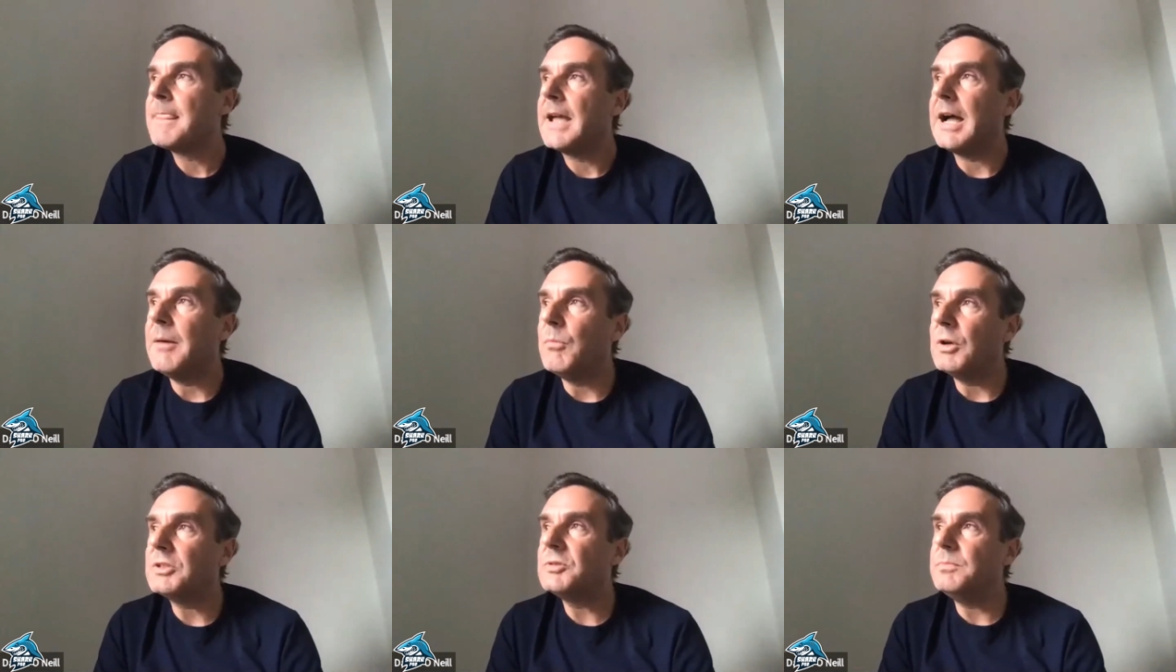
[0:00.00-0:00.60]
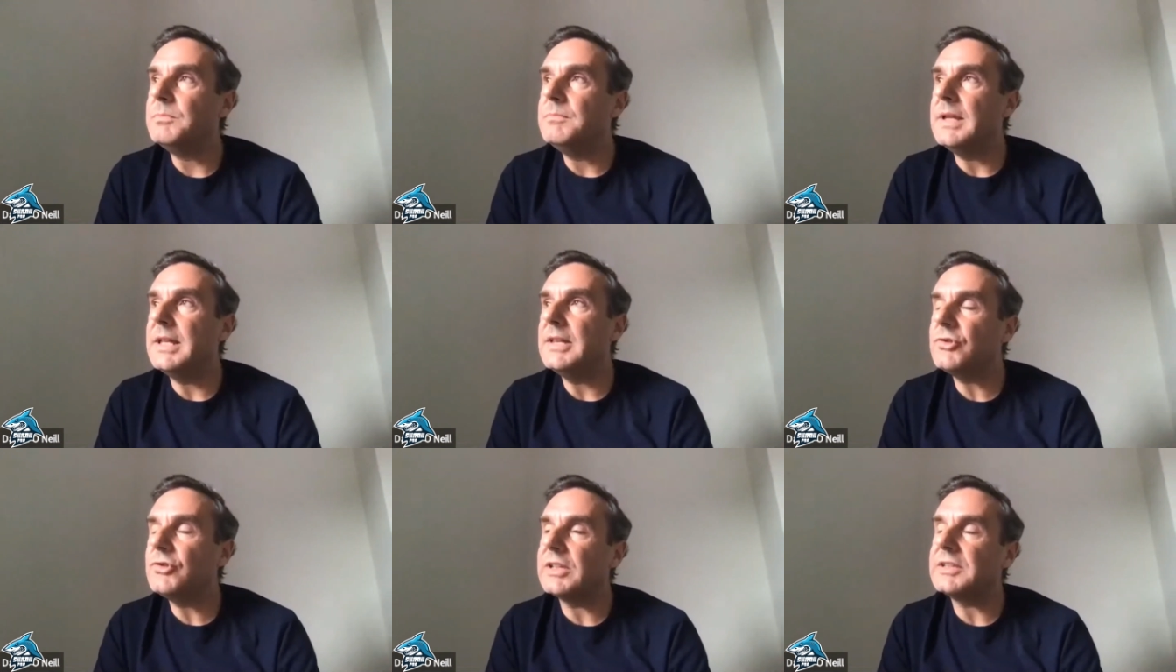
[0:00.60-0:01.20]
And what's
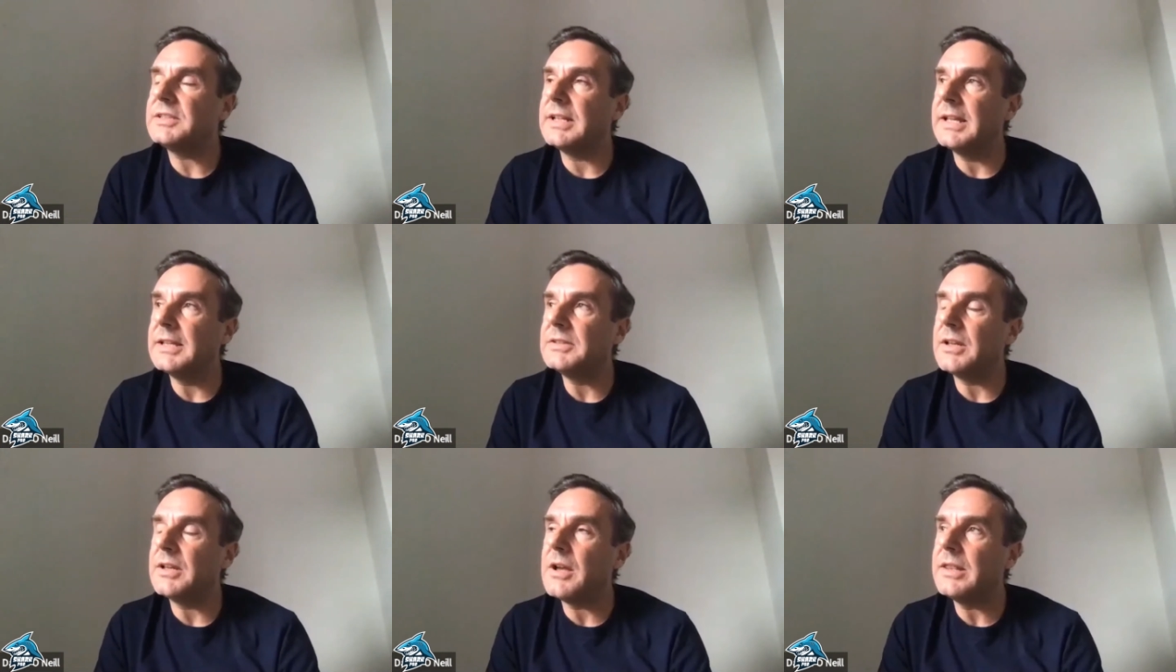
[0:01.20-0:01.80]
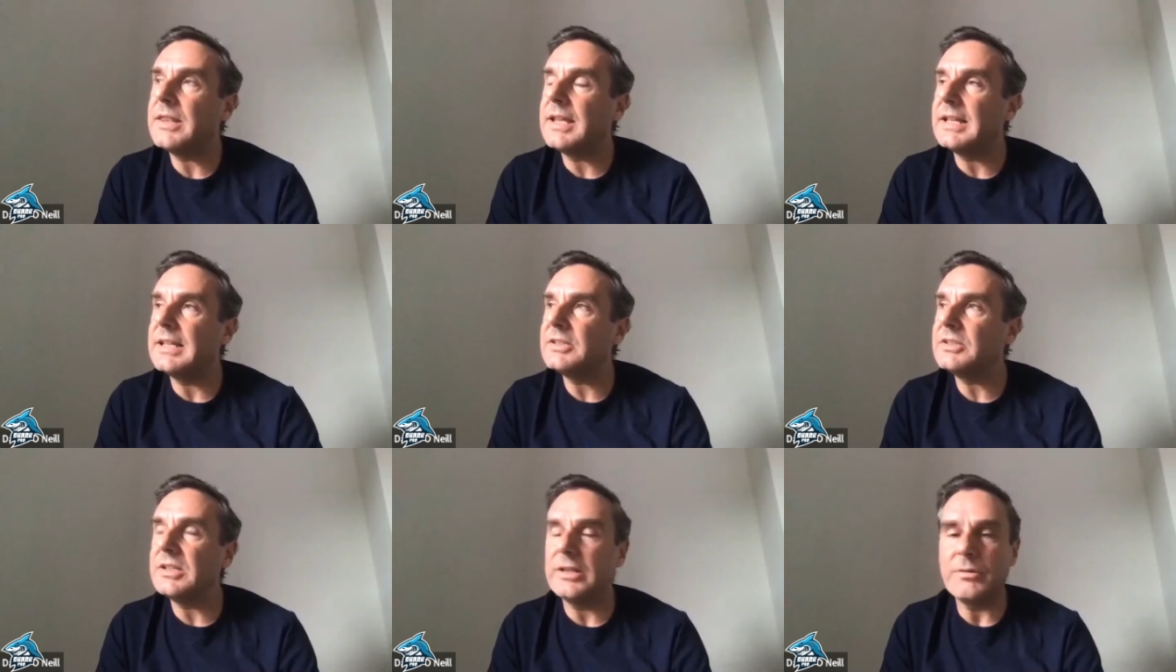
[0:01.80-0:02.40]
interesting is I think
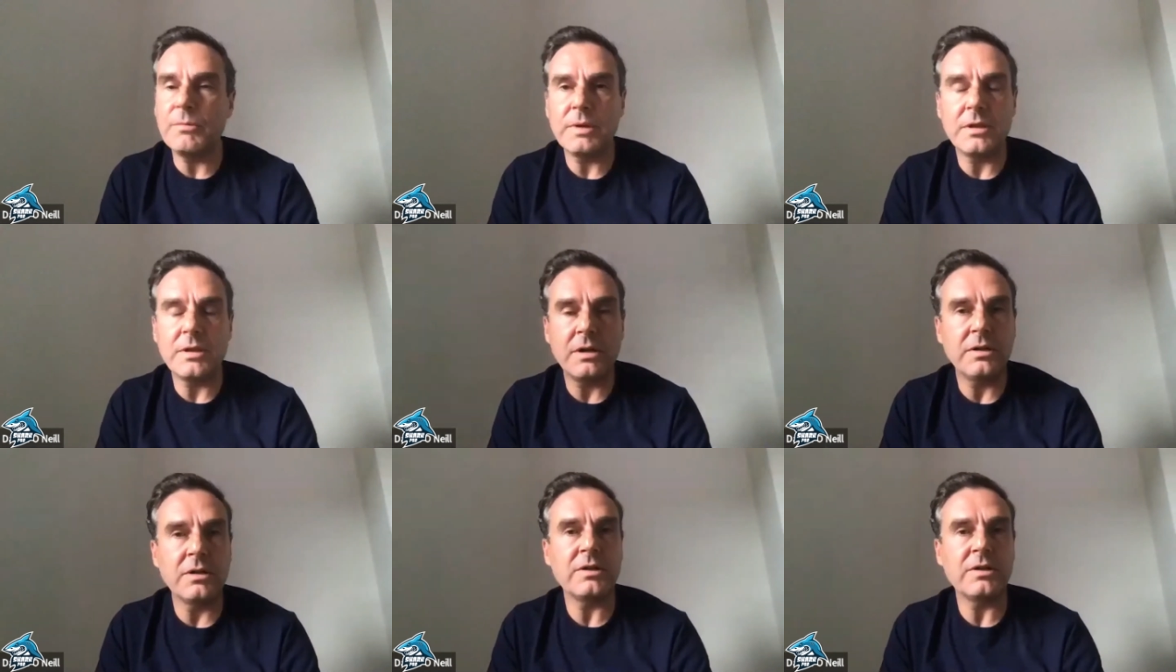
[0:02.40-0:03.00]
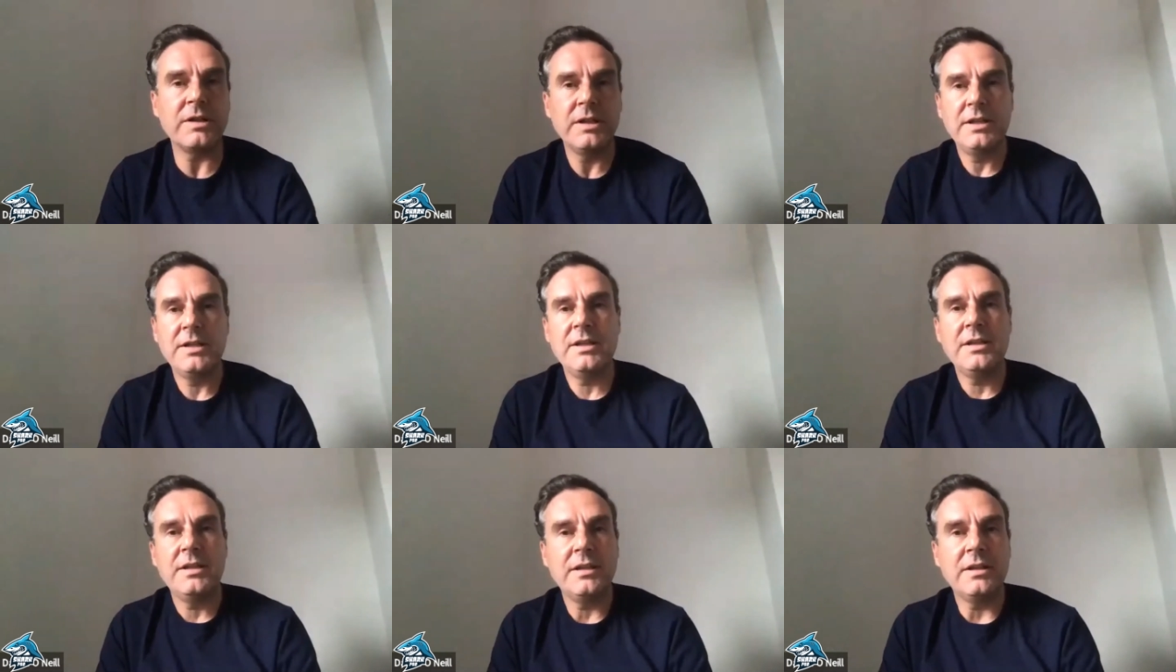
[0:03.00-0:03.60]
initially we thought, look,
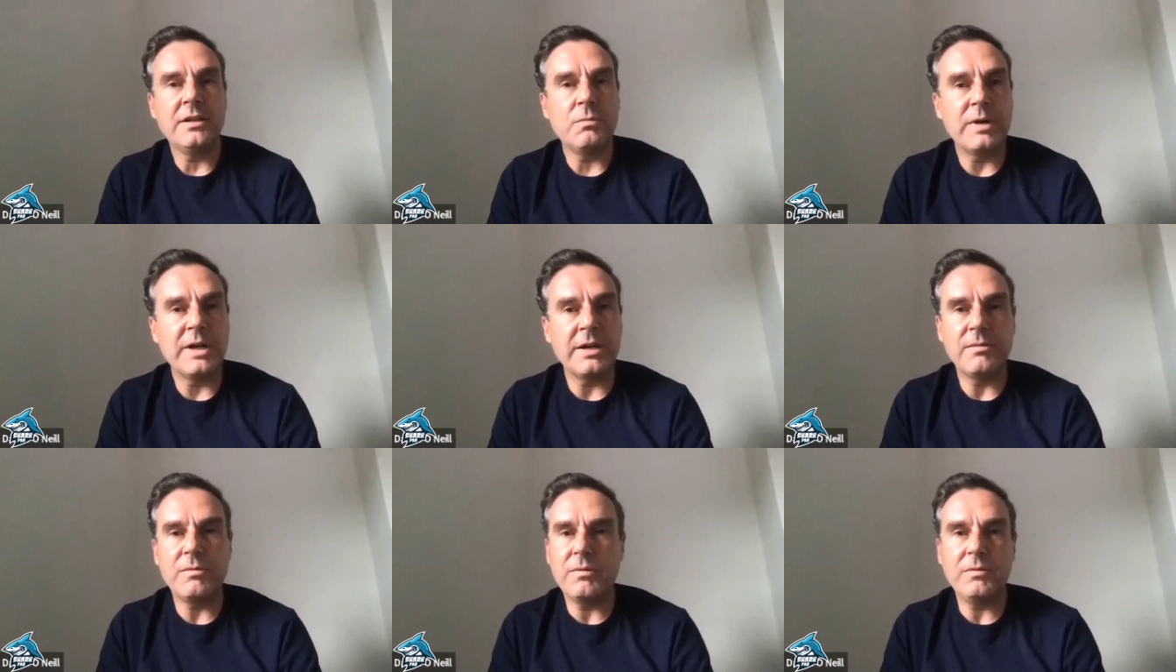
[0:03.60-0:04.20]
you know, we're